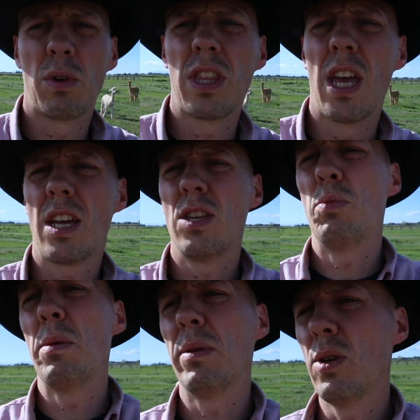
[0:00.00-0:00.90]
What the heck are you
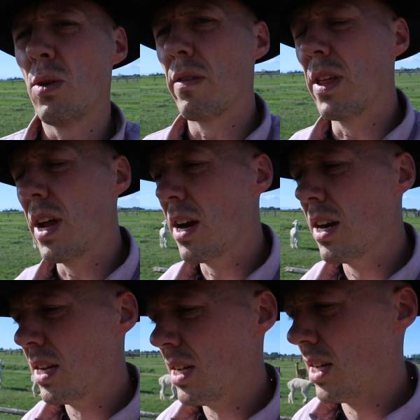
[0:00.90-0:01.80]
people doing over there?
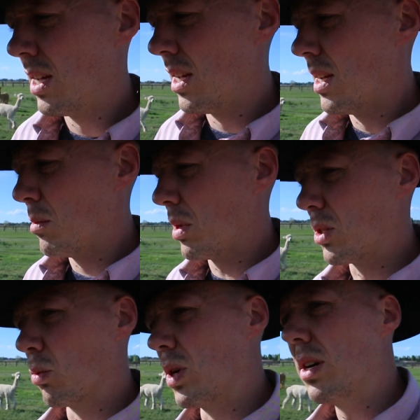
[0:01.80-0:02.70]
Bunch
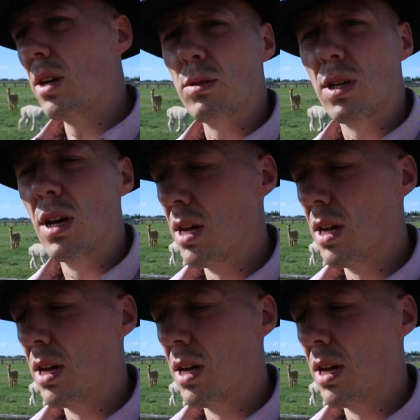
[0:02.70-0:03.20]
of weirdos.